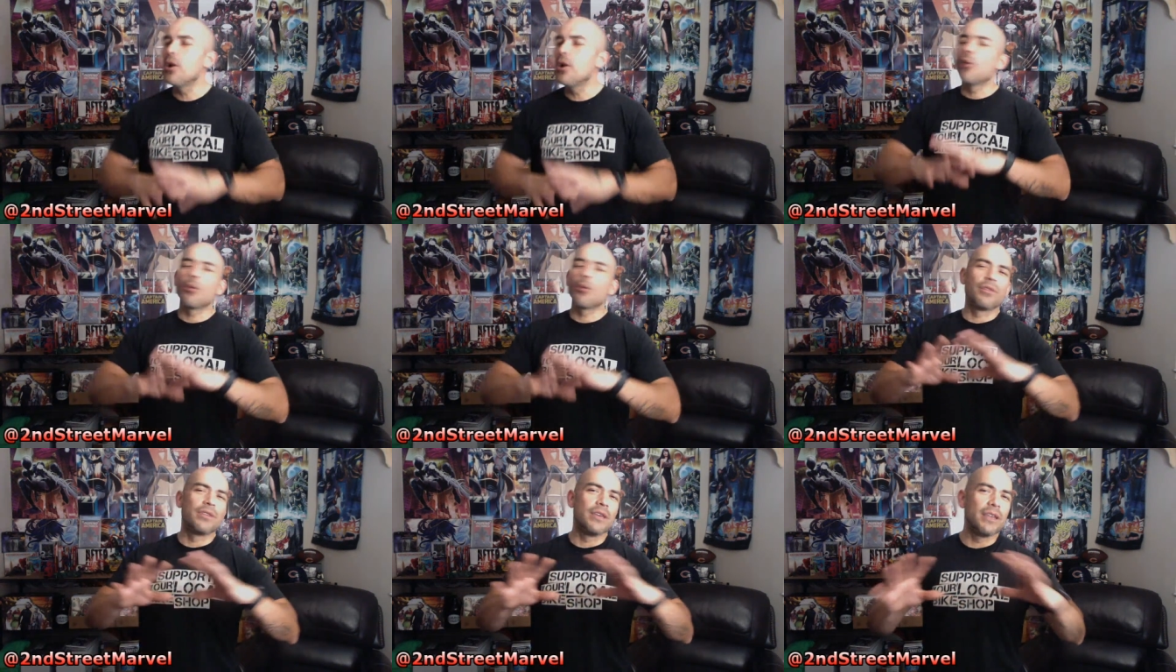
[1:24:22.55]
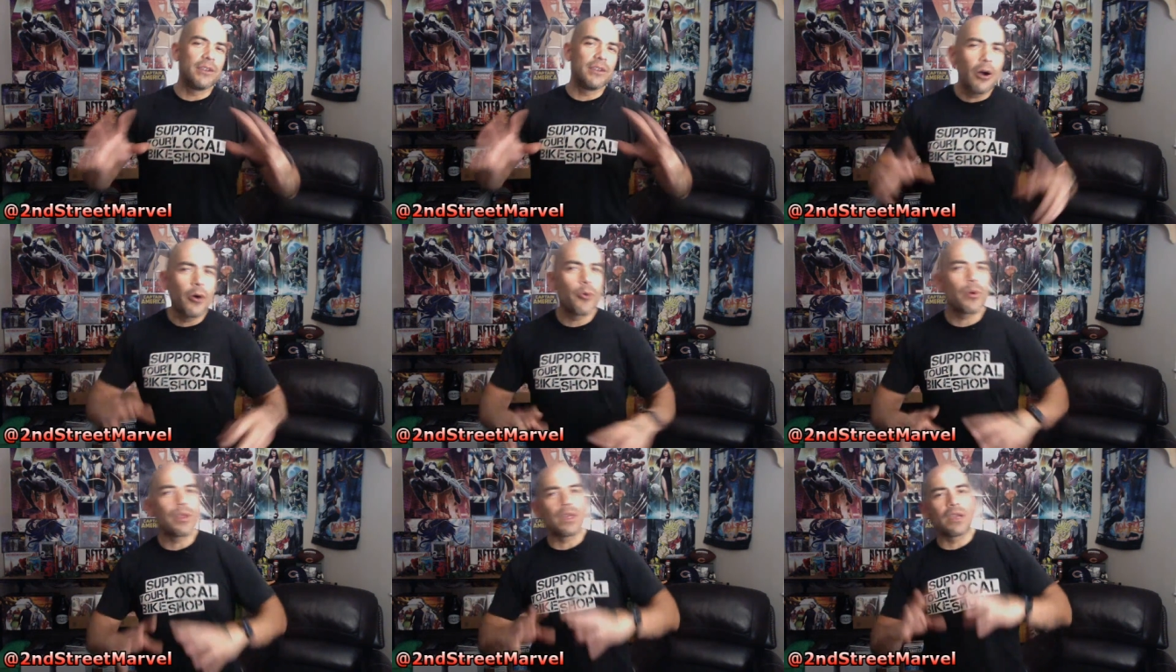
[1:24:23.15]
whether they don't,
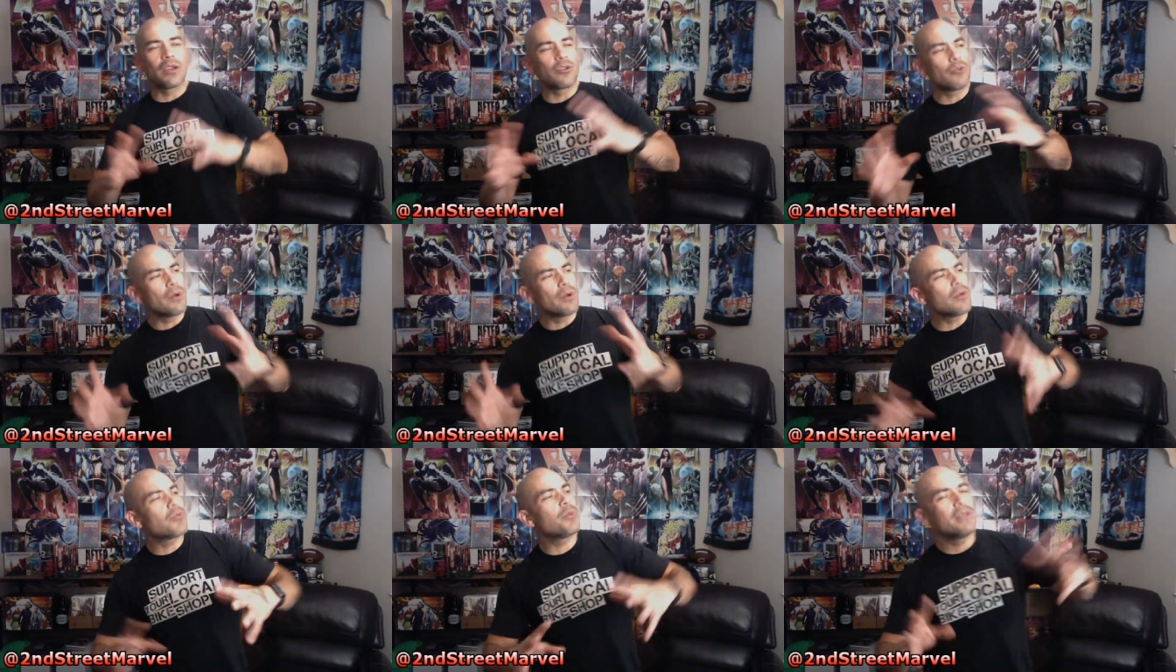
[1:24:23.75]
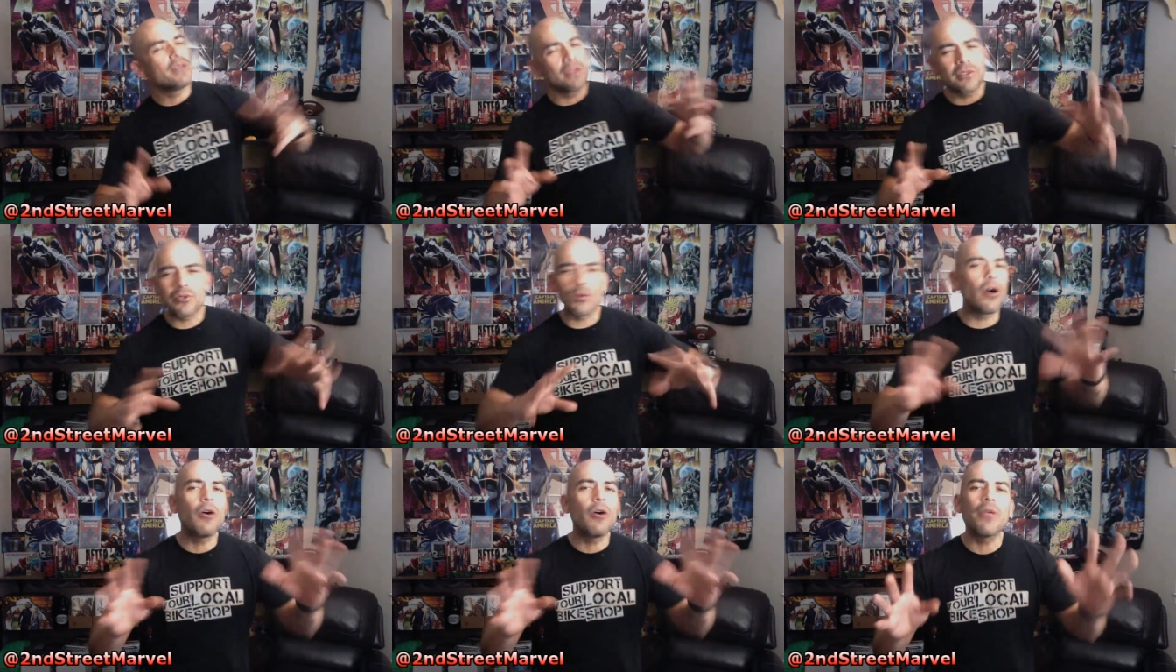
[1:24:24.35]
whether they agree with me, disagree,
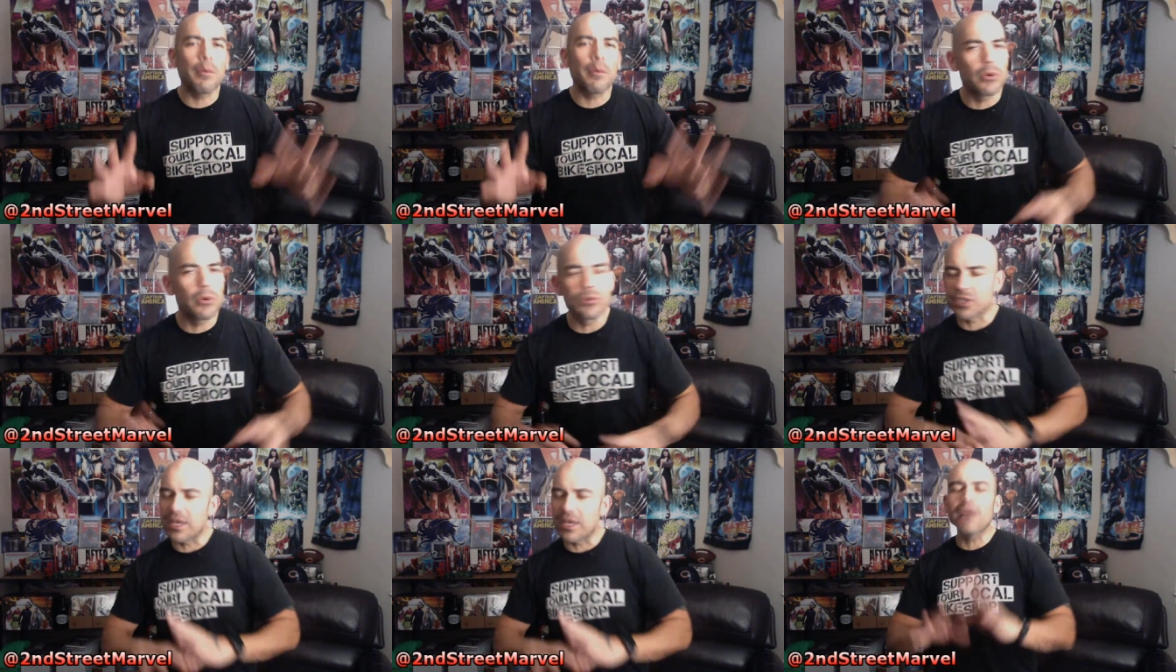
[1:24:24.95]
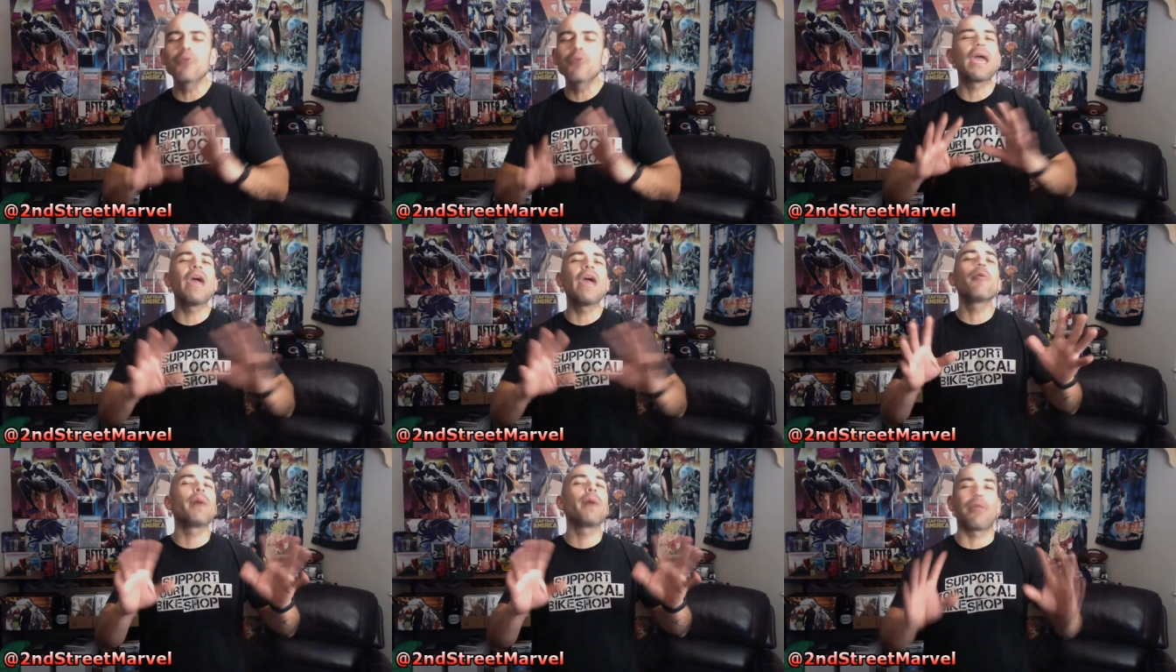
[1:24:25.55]
all that bullshit. I don't
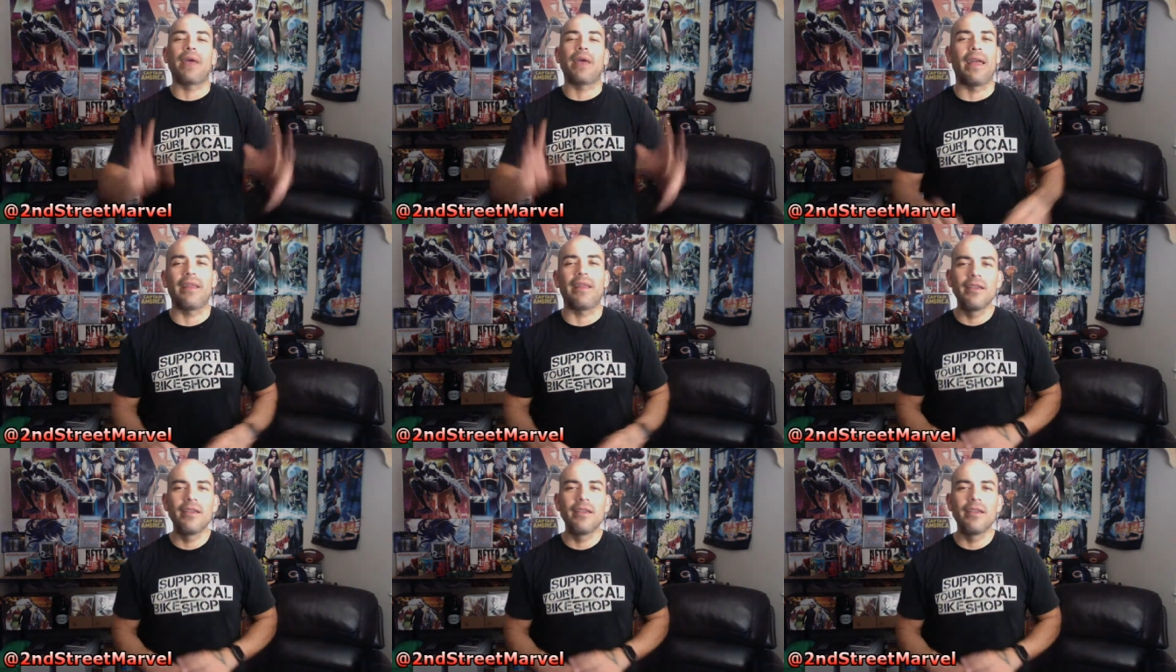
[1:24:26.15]
care about that.